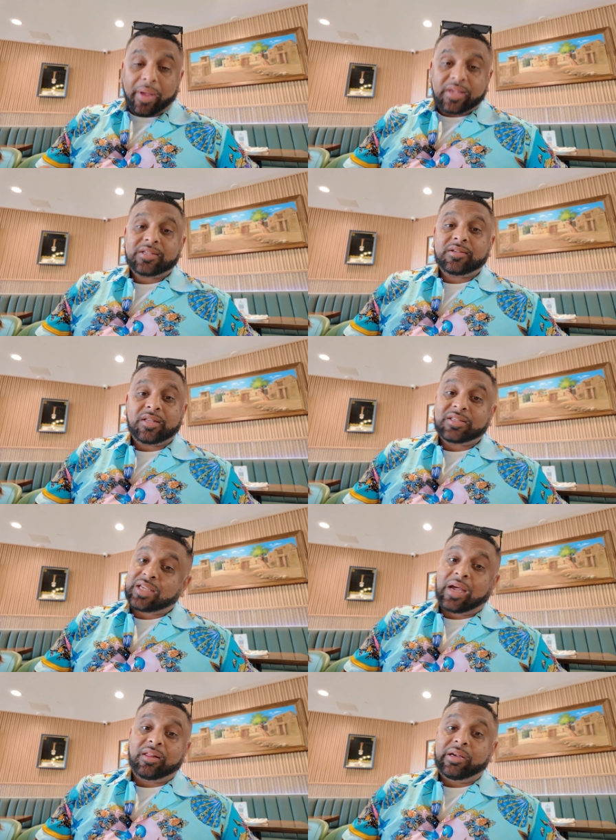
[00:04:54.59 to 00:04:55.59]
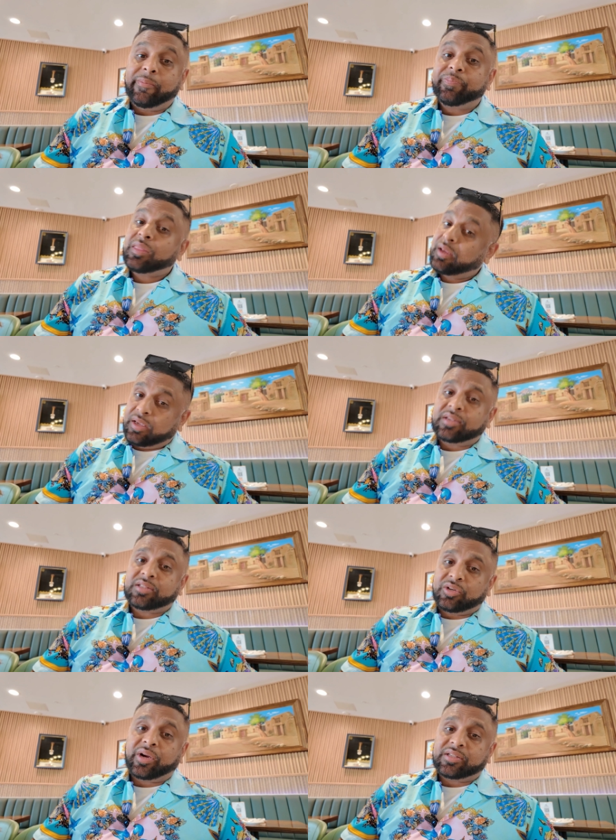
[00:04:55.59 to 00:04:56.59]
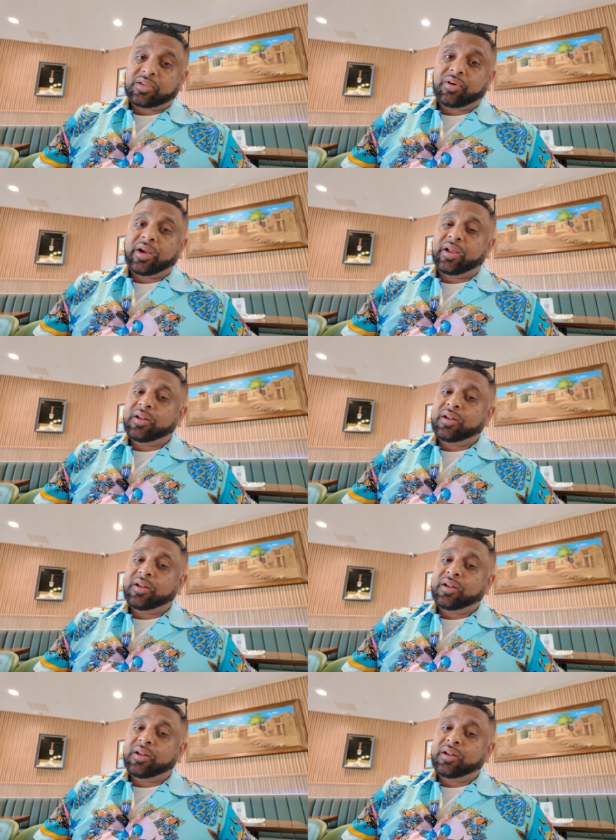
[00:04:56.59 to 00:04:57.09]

makes this salad is the dressing, right?